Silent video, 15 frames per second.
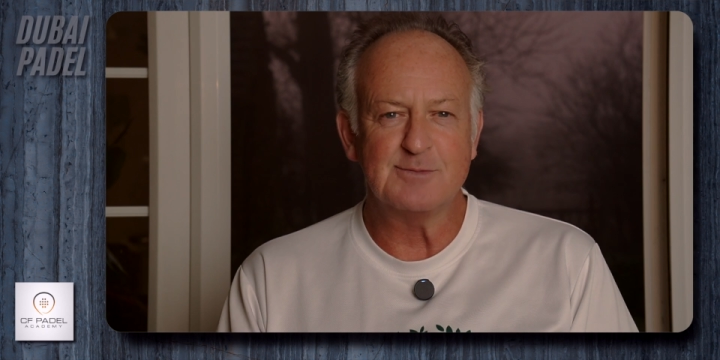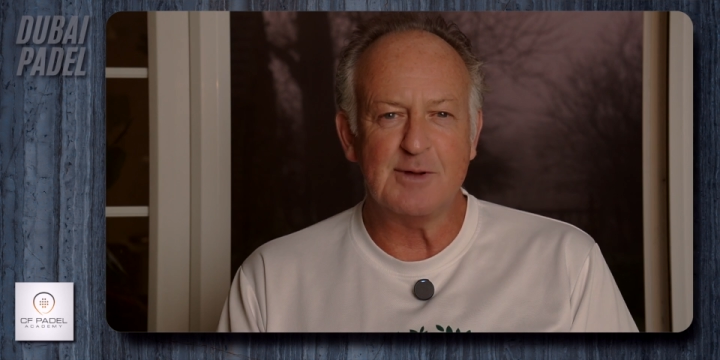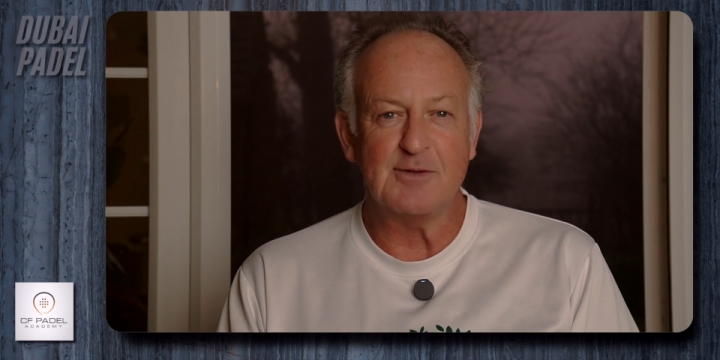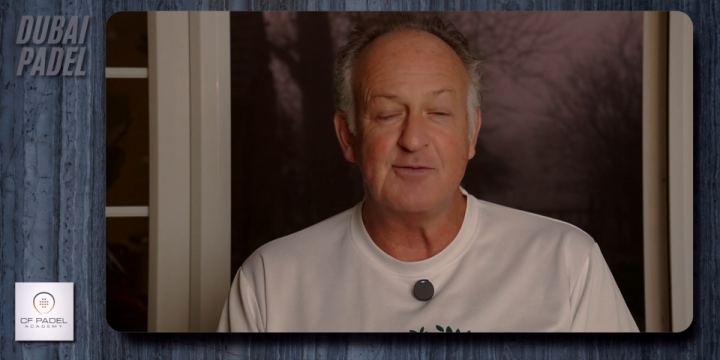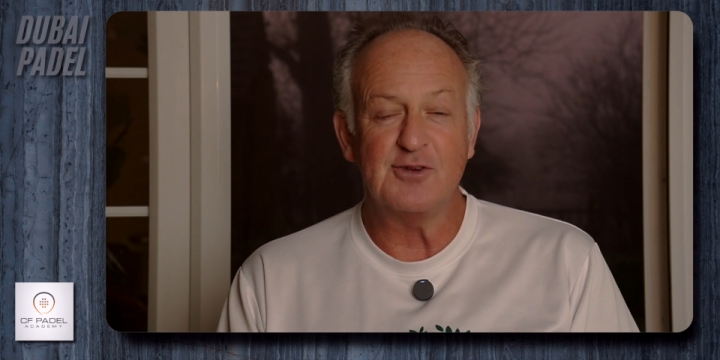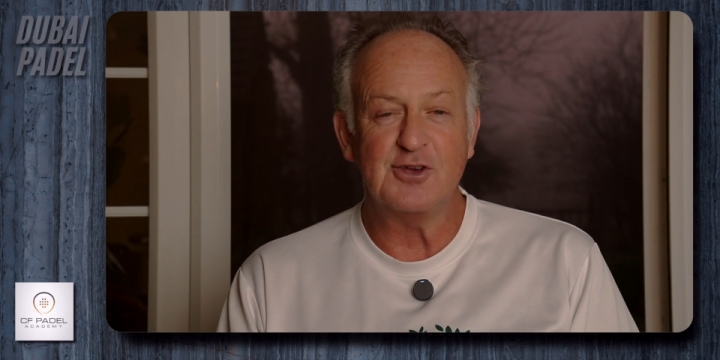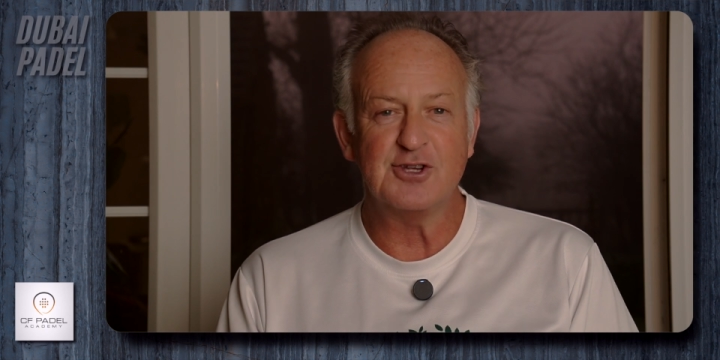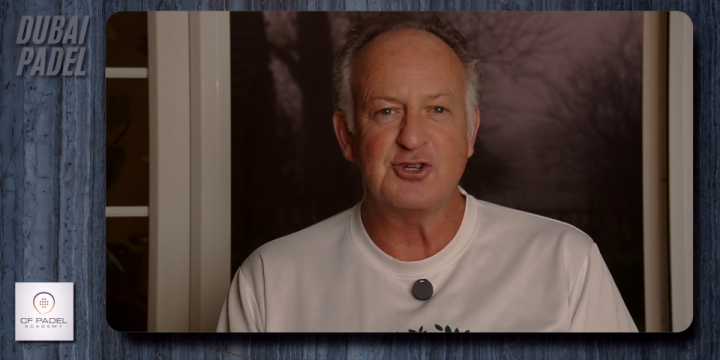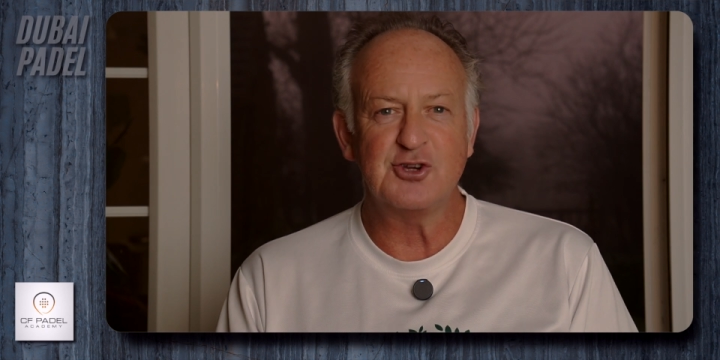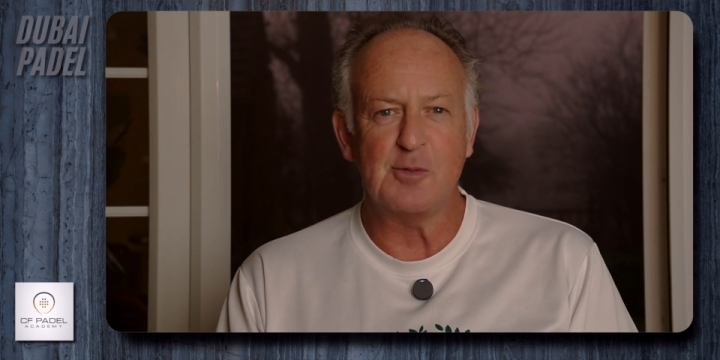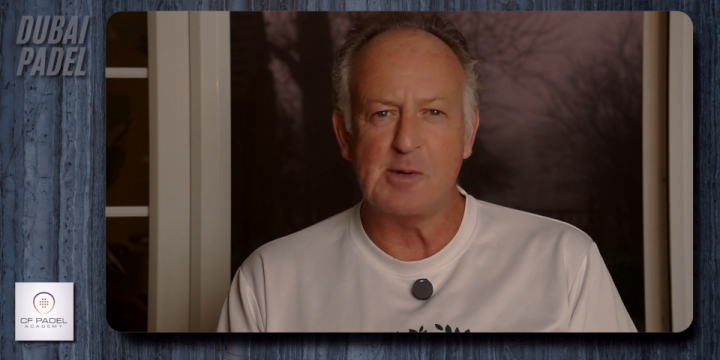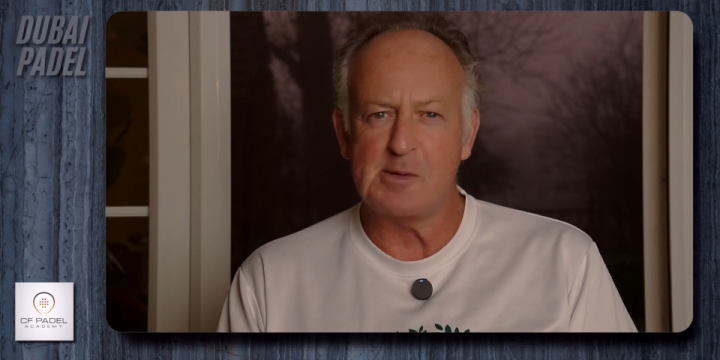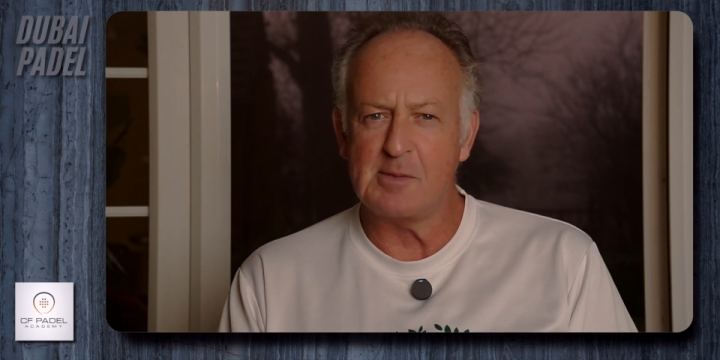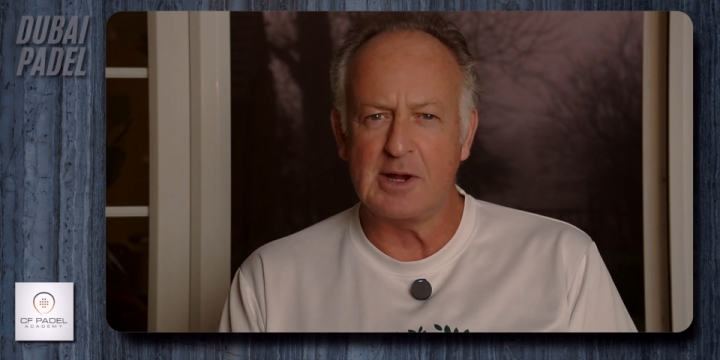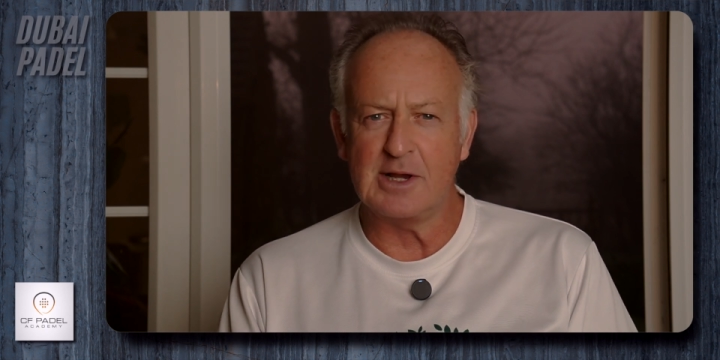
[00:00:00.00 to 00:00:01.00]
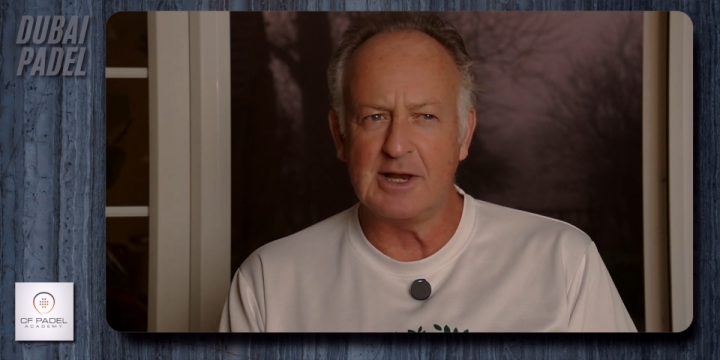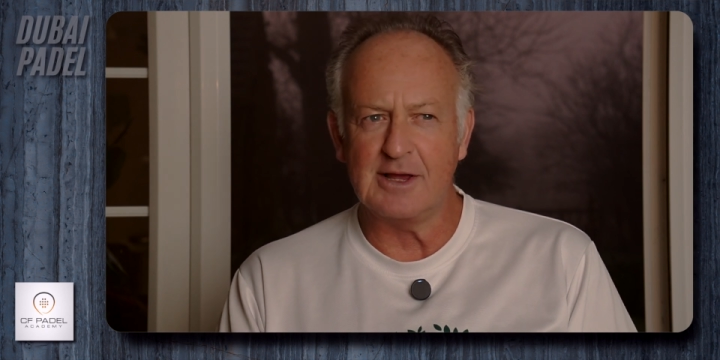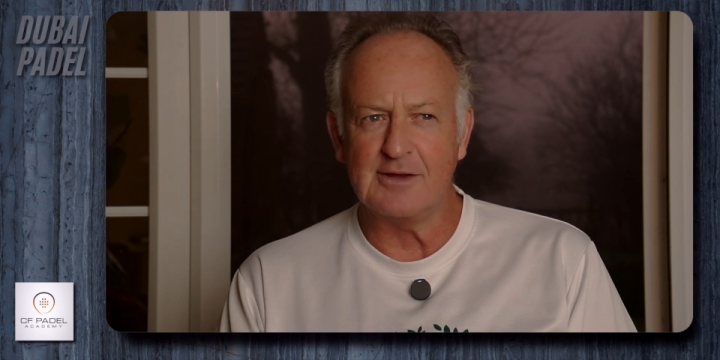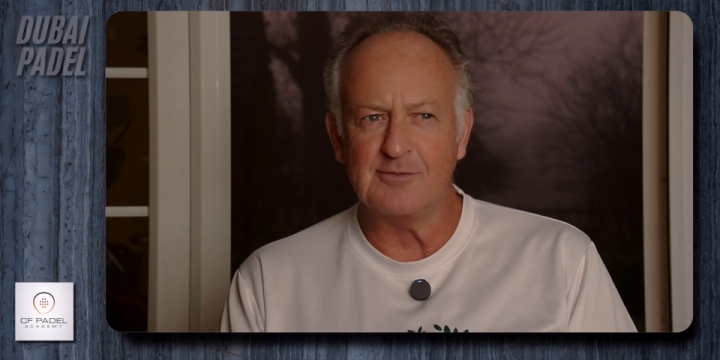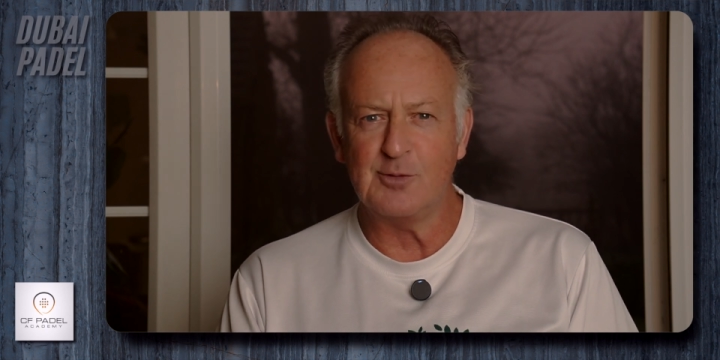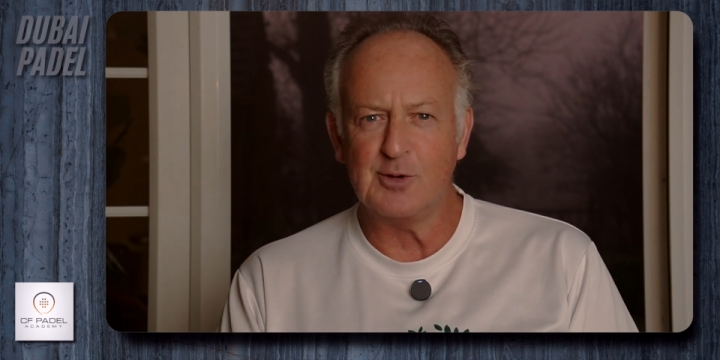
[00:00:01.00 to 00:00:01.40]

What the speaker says: my first job in my life,